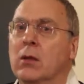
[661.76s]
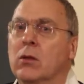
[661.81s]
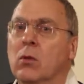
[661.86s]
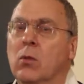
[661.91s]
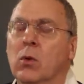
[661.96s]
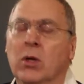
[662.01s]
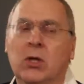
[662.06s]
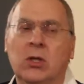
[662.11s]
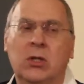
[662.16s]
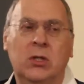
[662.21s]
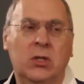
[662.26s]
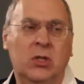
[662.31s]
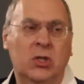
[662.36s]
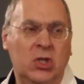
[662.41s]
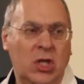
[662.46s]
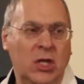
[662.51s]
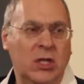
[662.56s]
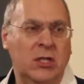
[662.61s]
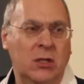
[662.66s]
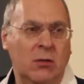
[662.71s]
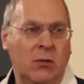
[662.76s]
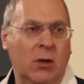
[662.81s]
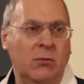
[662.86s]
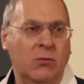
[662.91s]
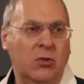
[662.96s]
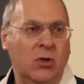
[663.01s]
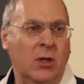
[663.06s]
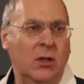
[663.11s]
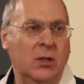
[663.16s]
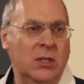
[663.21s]
The word chitta,
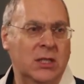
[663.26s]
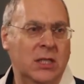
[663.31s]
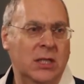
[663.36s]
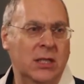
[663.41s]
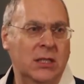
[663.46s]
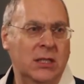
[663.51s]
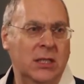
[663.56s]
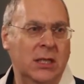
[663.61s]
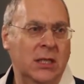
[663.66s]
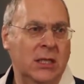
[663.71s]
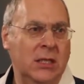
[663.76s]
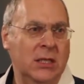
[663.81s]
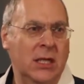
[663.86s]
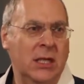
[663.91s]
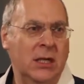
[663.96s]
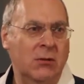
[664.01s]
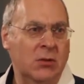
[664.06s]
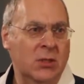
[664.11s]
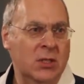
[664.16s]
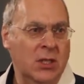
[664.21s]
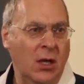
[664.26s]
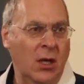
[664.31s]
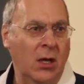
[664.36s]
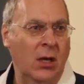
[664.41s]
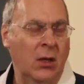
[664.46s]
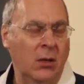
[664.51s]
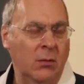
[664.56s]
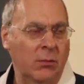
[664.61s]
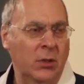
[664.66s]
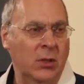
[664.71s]
I'm translating it here as
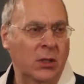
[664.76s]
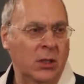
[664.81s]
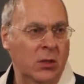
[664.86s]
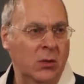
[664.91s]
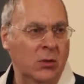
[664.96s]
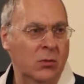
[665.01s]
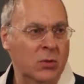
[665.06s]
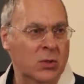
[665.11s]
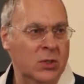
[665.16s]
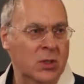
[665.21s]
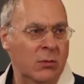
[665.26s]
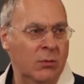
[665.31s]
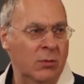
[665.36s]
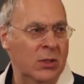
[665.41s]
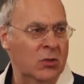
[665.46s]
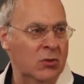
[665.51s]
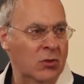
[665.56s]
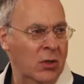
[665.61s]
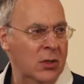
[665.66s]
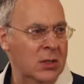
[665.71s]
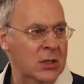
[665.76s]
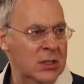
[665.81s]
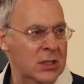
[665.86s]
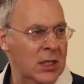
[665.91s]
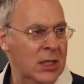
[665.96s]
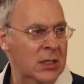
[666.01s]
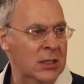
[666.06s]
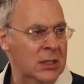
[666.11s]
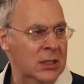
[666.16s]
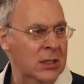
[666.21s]
heart, but it can also be
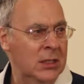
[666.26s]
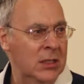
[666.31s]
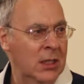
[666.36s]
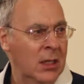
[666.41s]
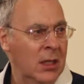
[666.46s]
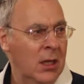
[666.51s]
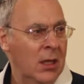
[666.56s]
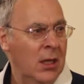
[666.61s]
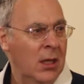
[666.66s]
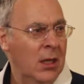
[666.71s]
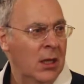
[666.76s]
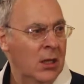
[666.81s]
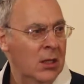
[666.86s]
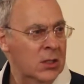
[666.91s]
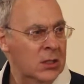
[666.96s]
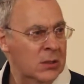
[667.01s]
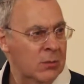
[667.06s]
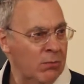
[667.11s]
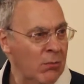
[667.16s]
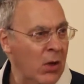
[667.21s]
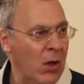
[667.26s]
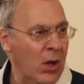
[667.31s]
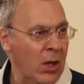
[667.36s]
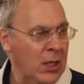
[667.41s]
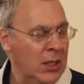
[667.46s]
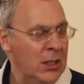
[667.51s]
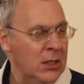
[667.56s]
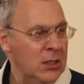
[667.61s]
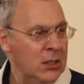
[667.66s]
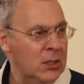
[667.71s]
translated as
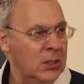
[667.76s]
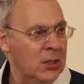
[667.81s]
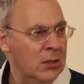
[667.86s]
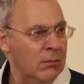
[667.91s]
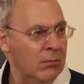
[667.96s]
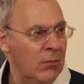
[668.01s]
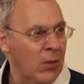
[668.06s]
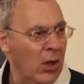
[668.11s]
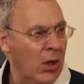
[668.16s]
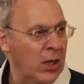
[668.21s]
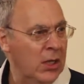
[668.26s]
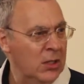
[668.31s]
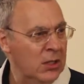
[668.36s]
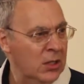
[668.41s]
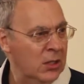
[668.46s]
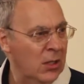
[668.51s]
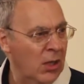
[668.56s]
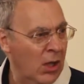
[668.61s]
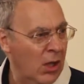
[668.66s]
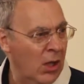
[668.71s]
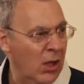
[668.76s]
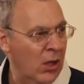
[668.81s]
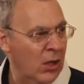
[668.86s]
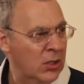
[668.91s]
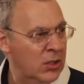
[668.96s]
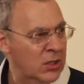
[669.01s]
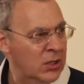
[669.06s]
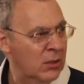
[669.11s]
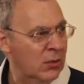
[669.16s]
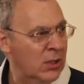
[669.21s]
mind and
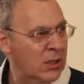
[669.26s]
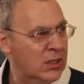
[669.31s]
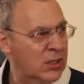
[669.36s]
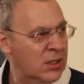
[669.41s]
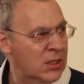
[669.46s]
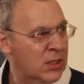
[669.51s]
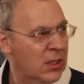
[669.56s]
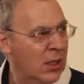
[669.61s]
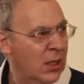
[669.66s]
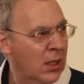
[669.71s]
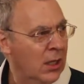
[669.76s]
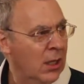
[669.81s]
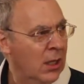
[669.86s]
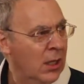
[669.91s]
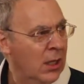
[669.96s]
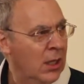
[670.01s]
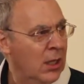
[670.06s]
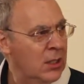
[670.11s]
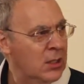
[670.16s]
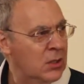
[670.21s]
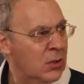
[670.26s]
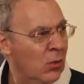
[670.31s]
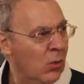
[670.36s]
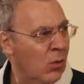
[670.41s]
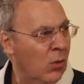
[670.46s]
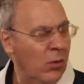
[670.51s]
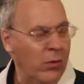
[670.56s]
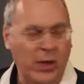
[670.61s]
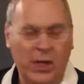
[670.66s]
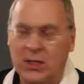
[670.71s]
heart. So it's
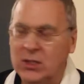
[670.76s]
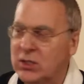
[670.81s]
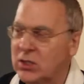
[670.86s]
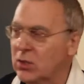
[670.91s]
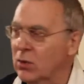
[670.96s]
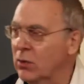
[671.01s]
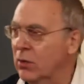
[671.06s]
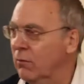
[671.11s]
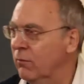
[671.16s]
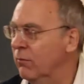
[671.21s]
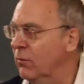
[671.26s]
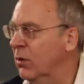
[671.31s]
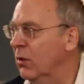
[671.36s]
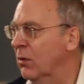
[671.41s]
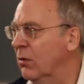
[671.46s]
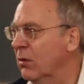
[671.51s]
all that sort of,